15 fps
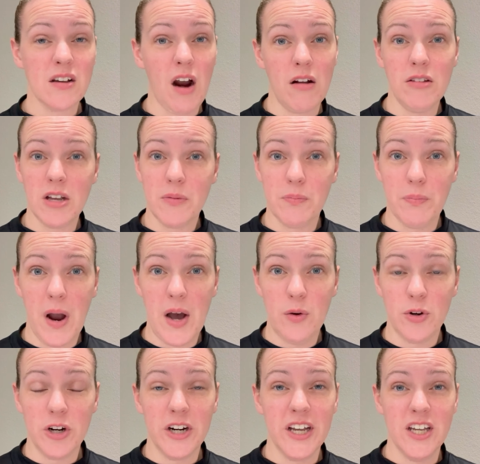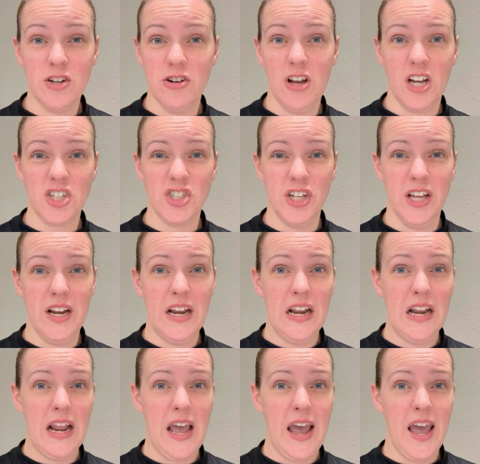garlic powder
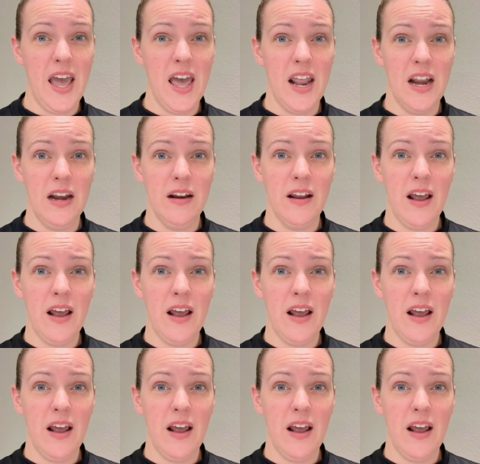introduction and